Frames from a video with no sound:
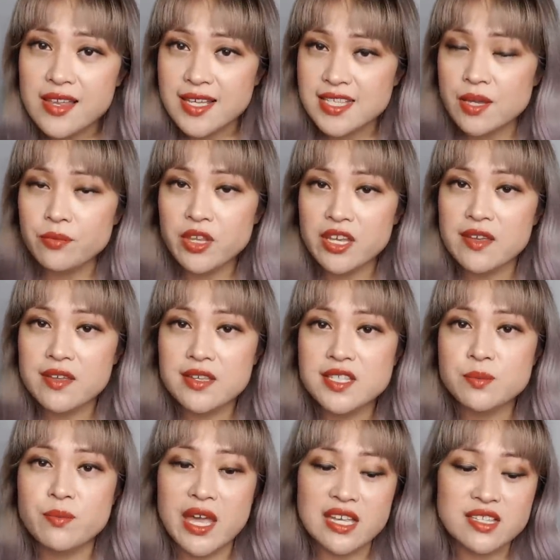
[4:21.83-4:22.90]
that something
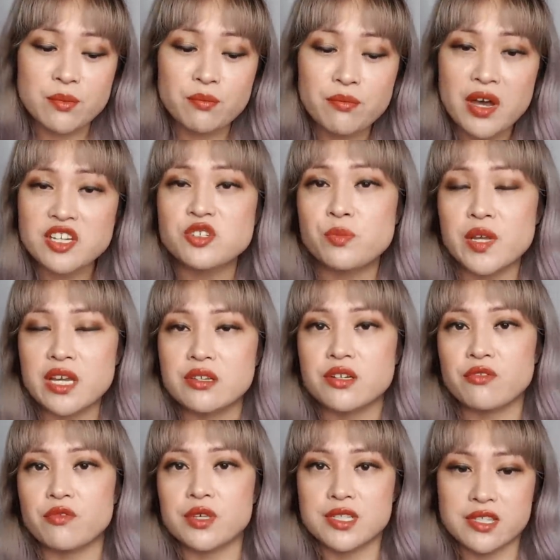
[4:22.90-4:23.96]
is makes a much bigger
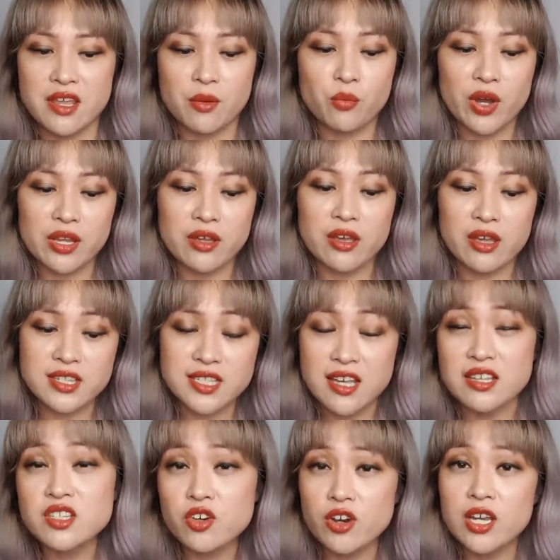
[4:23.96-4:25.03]
difference than whether a
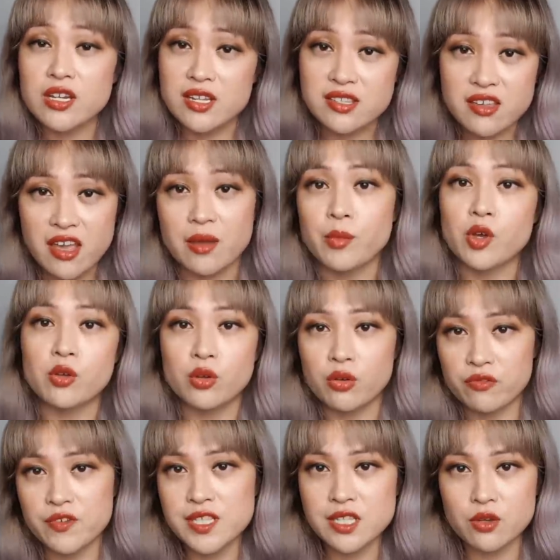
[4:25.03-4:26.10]
sunscreen is chemical
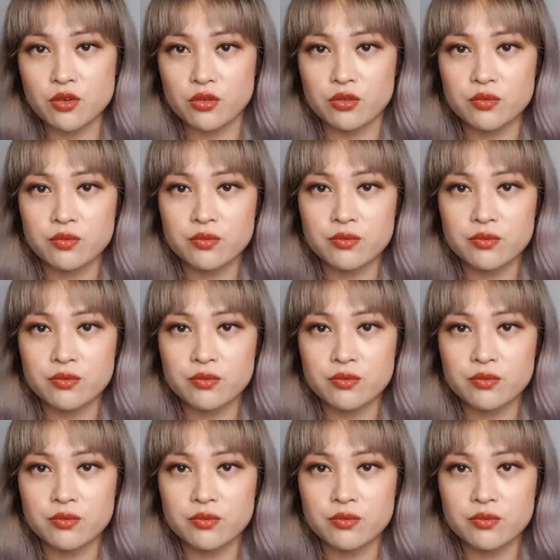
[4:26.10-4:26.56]
or physical.